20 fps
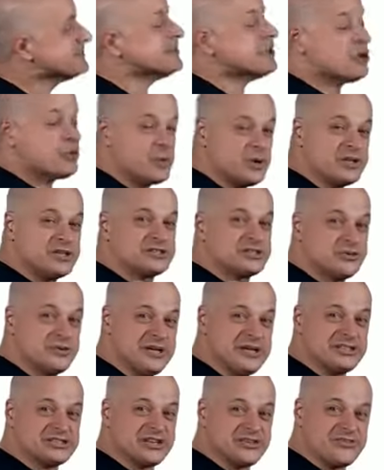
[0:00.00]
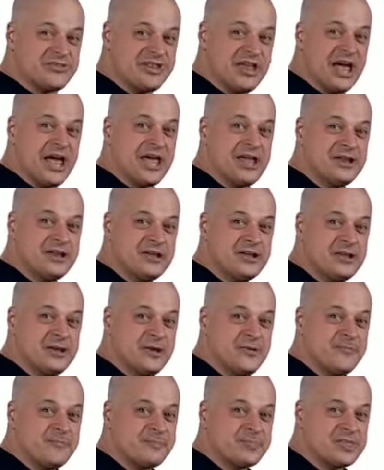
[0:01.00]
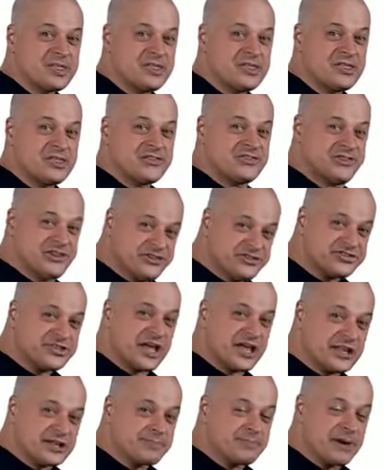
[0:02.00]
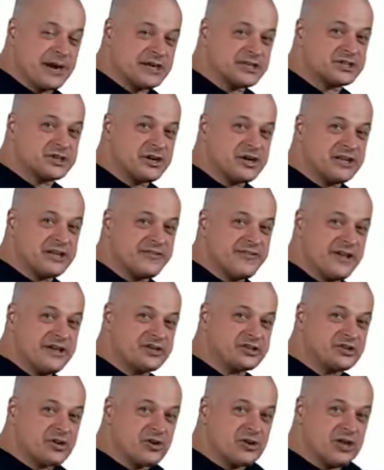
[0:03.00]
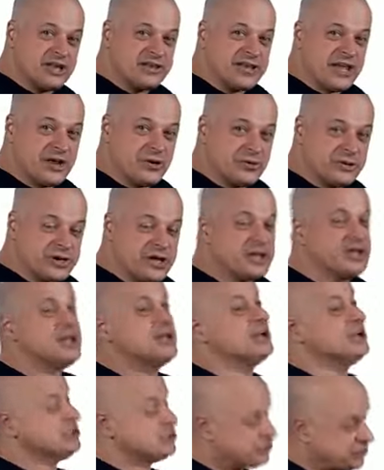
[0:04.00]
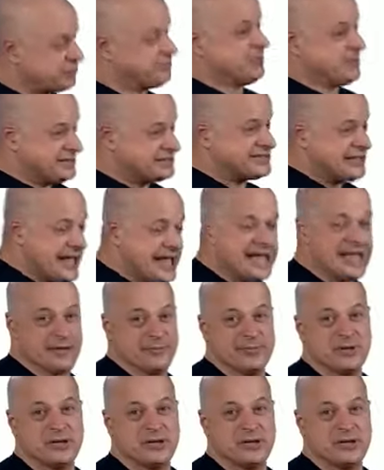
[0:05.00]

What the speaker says: Well, there's a reason for that. The systolic pressure in the ventricle and the aorta should be the same,